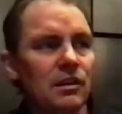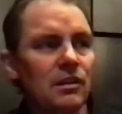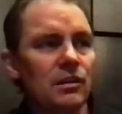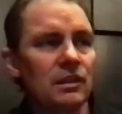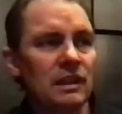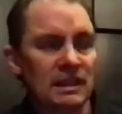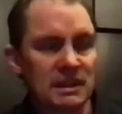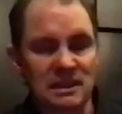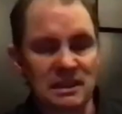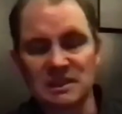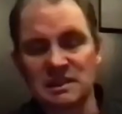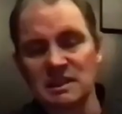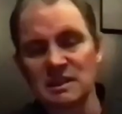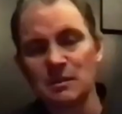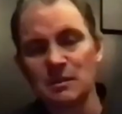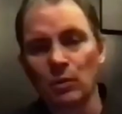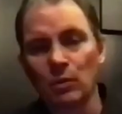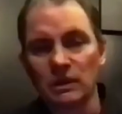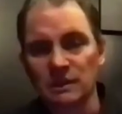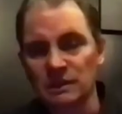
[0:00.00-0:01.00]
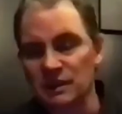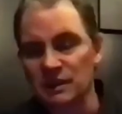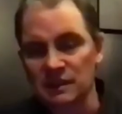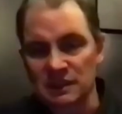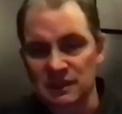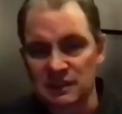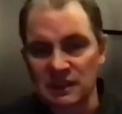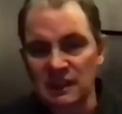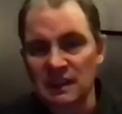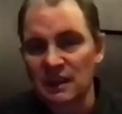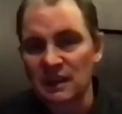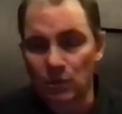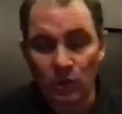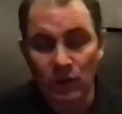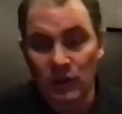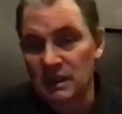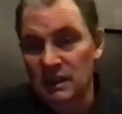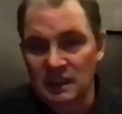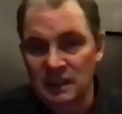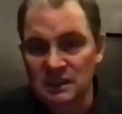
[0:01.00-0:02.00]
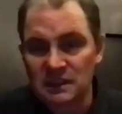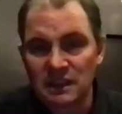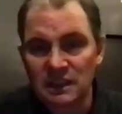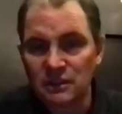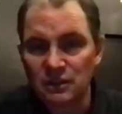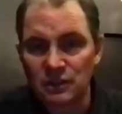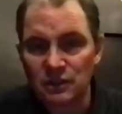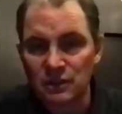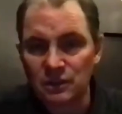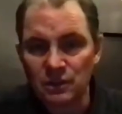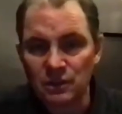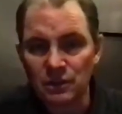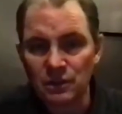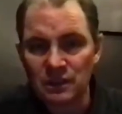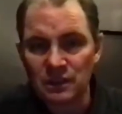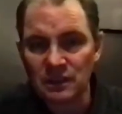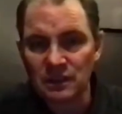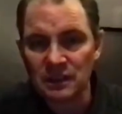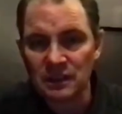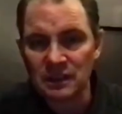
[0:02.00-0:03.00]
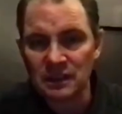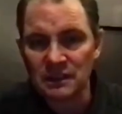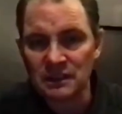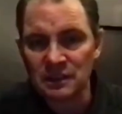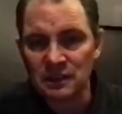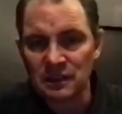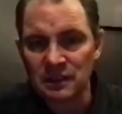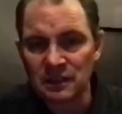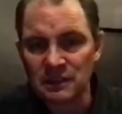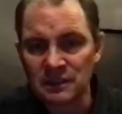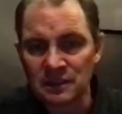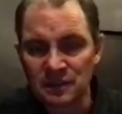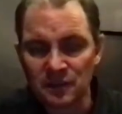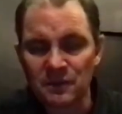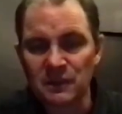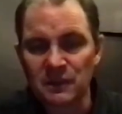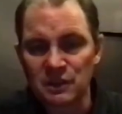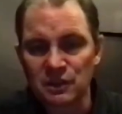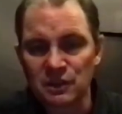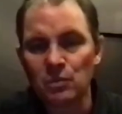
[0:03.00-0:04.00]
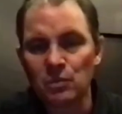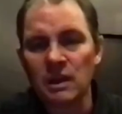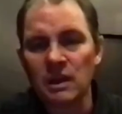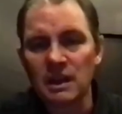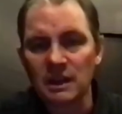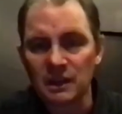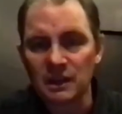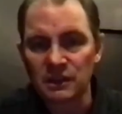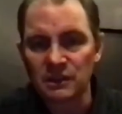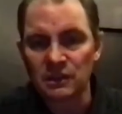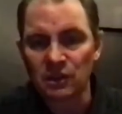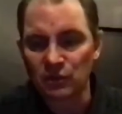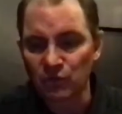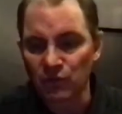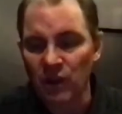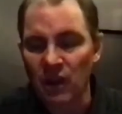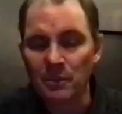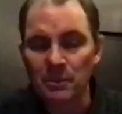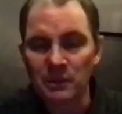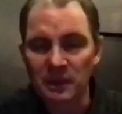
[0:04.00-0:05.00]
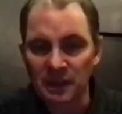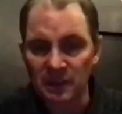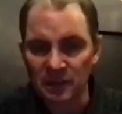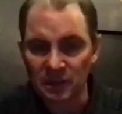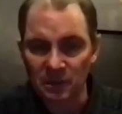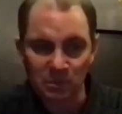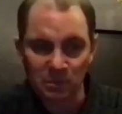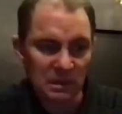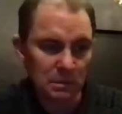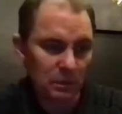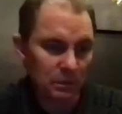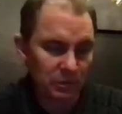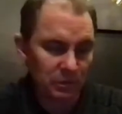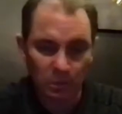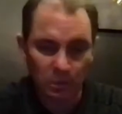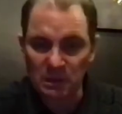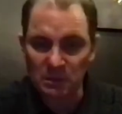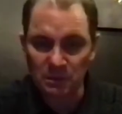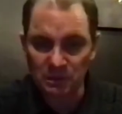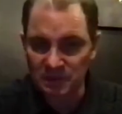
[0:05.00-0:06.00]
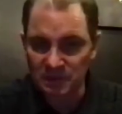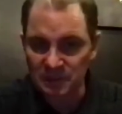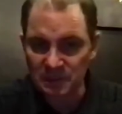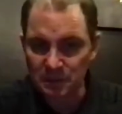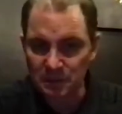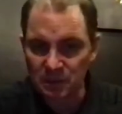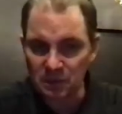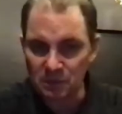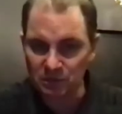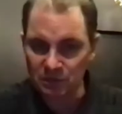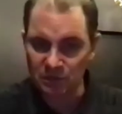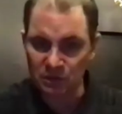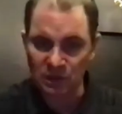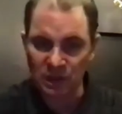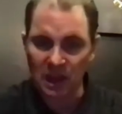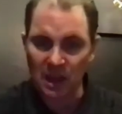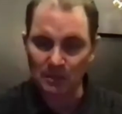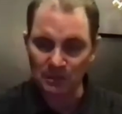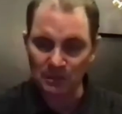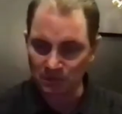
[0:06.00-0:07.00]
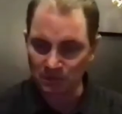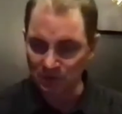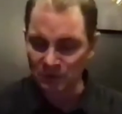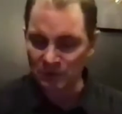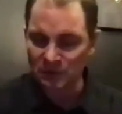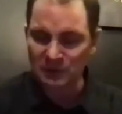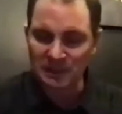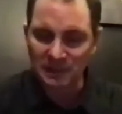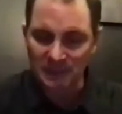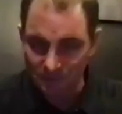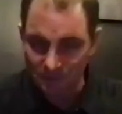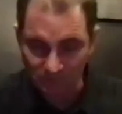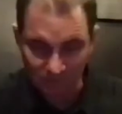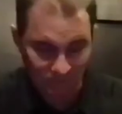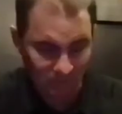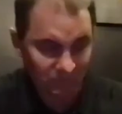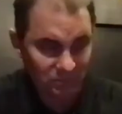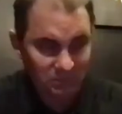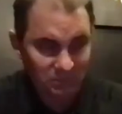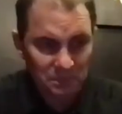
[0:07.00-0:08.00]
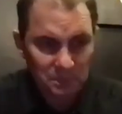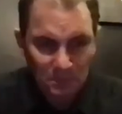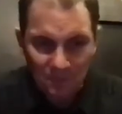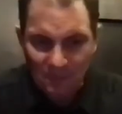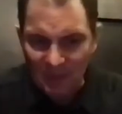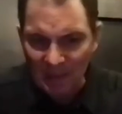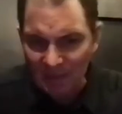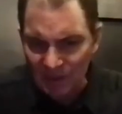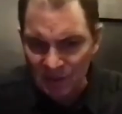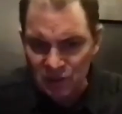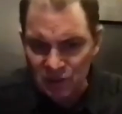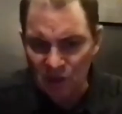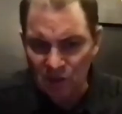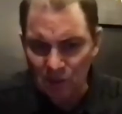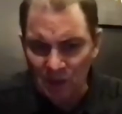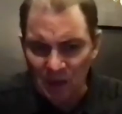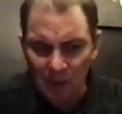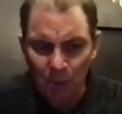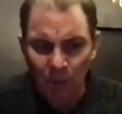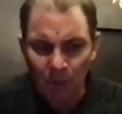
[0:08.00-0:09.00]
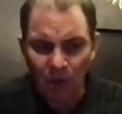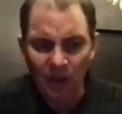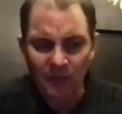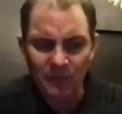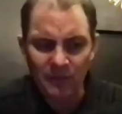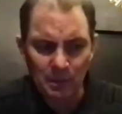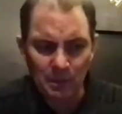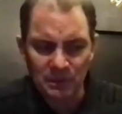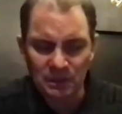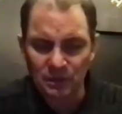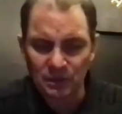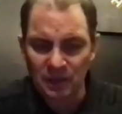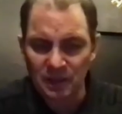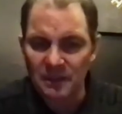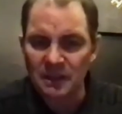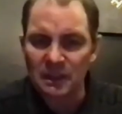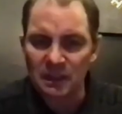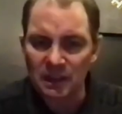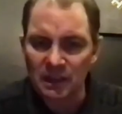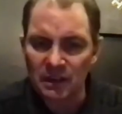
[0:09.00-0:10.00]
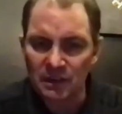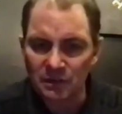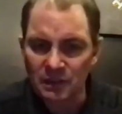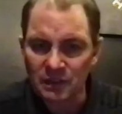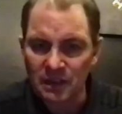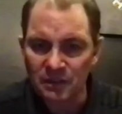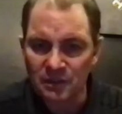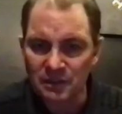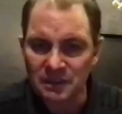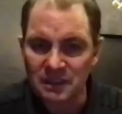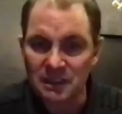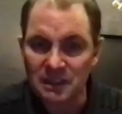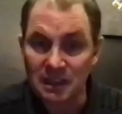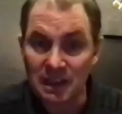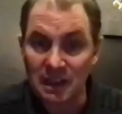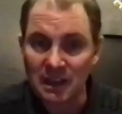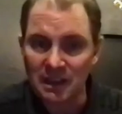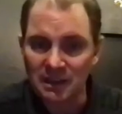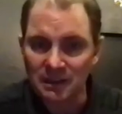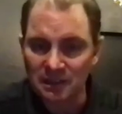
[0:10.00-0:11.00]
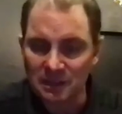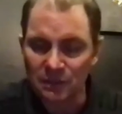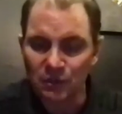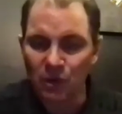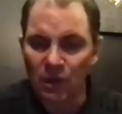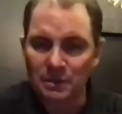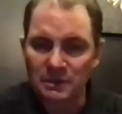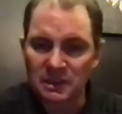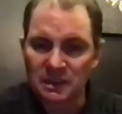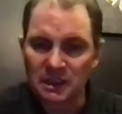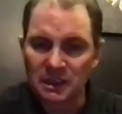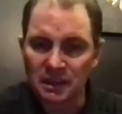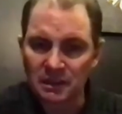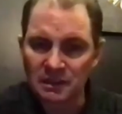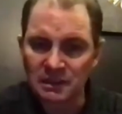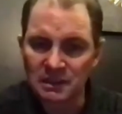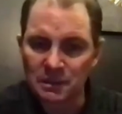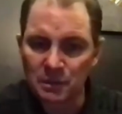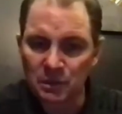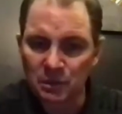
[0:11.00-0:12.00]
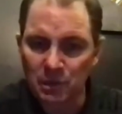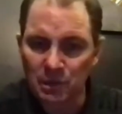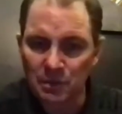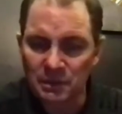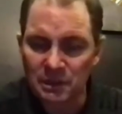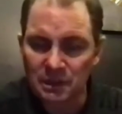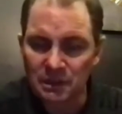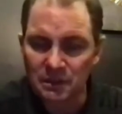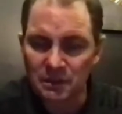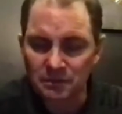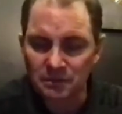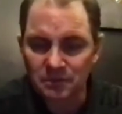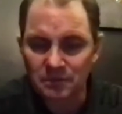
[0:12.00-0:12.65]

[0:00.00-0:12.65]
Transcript: like the SEMA one's going to stick. We're going to continue to do it. It's an efficient way to start dropping in on people for people to see people's shop. You'll see it. The Jeremiah Prof episode I think airs today. It drops today on SEMA's website.